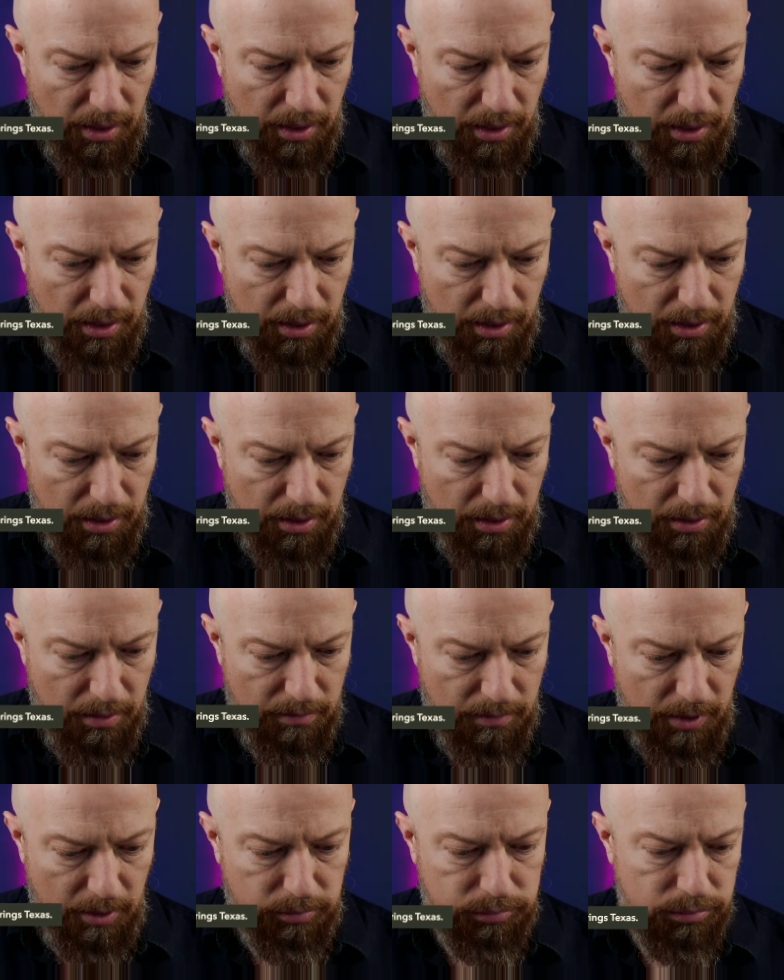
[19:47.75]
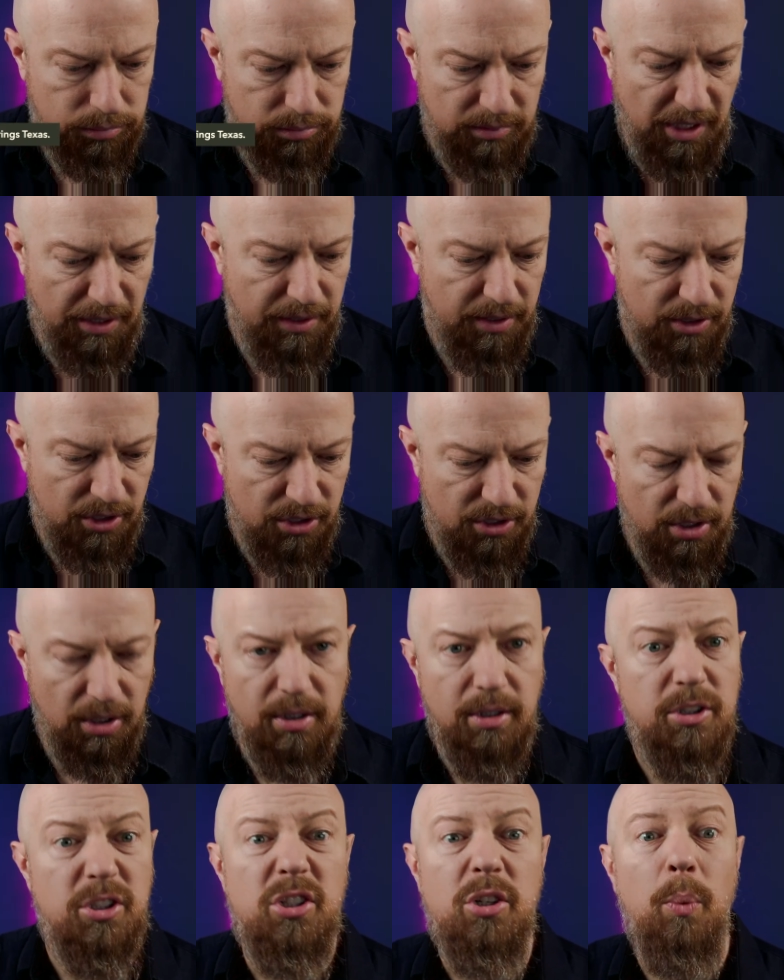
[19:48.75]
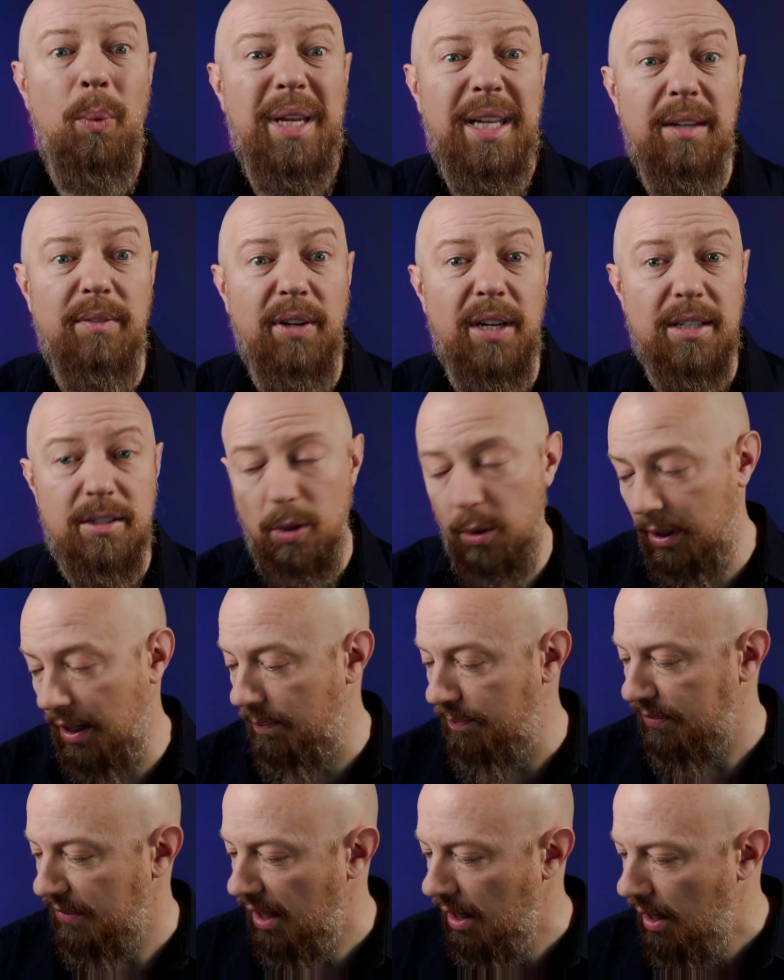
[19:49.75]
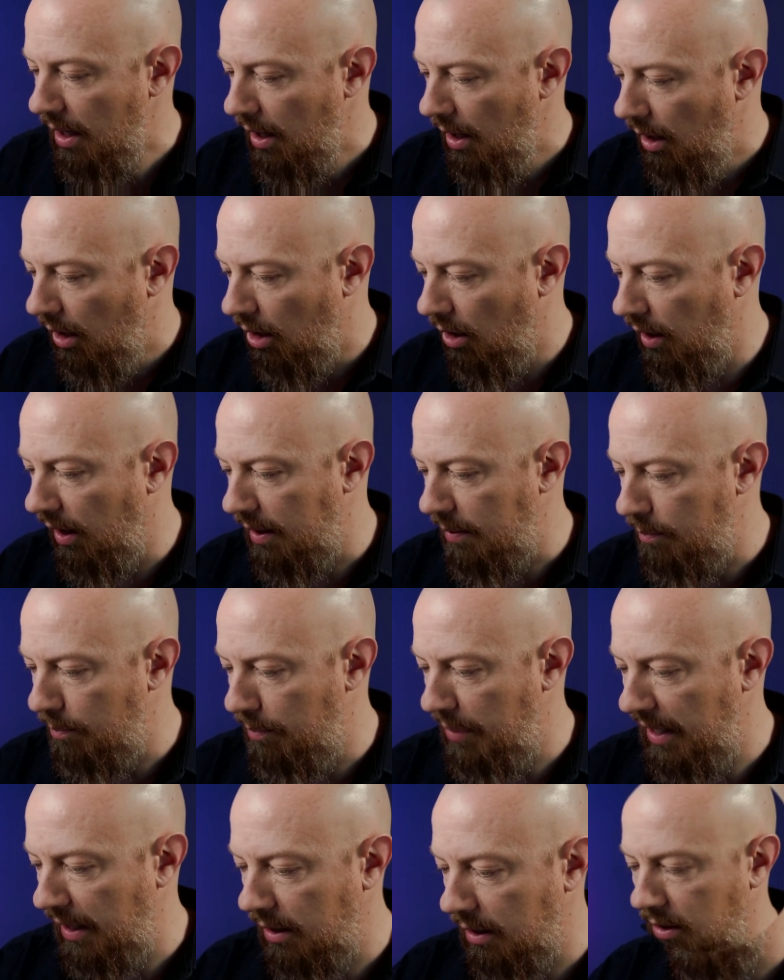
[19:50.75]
Oh, nothing. Just a winky face. Okay. All right, back